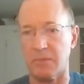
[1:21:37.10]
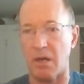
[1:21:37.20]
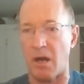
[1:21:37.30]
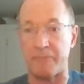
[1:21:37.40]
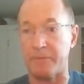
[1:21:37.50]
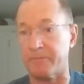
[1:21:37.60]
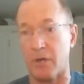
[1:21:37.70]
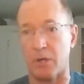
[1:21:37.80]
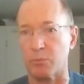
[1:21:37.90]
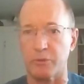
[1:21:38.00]
off of
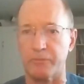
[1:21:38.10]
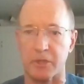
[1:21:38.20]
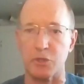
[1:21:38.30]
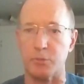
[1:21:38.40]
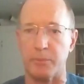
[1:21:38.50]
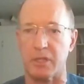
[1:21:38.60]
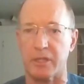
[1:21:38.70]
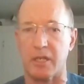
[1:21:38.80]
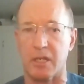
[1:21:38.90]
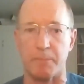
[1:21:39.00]
our roof,
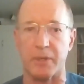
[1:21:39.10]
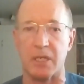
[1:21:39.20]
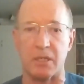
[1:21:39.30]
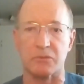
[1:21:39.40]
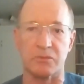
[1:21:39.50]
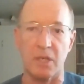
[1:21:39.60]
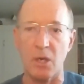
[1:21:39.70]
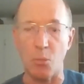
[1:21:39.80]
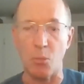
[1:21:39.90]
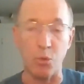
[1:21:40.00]
accumulating up against
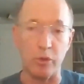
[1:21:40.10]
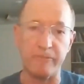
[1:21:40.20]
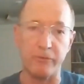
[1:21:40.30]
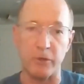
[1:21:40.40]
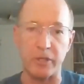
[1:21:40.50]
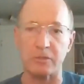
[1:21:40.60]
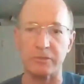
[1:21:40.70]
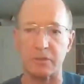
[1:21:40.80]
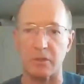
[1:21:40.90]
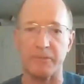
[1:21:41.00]
wood vertical
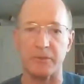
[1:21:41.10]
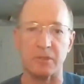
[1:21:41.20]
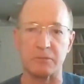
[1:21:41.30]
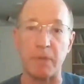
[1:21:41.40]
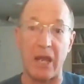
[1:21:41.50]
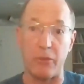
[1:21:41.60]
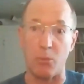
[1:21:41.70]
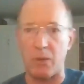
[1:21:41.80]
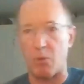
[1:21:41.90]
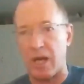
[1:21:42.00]
surfaces. By the
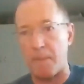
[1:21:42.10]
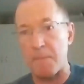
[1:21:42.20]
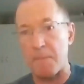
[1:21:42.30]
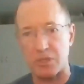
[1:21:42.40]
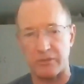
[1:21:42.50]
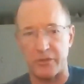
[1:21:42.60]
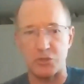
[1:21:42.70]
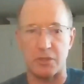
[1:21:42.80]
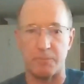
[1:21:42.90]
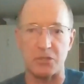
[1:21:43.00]
way, when I mentioned the
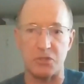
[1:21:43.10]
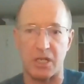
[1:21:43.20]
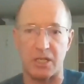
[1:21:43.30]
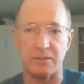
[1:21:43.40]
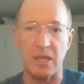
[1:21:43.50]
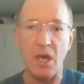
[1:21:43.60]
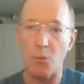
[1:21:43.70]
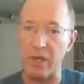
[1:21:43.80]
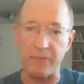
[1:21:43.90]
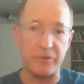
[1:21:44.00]
chimney chase,
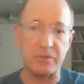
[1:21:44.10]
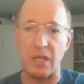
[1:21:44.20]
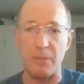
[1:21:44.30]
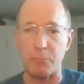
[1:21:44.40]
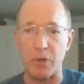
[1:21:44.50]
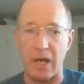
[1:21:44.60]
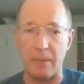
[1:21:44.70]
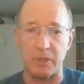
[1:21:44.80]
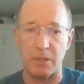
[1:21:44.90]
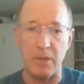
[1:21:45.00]
we have the same
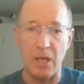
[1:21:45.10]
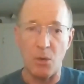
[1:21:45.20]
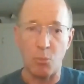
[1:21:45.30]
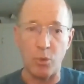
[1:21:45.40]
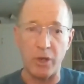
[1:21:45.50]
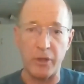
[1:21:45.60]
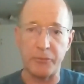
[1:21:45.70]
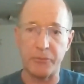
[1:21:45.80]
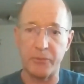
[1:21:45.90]
problem with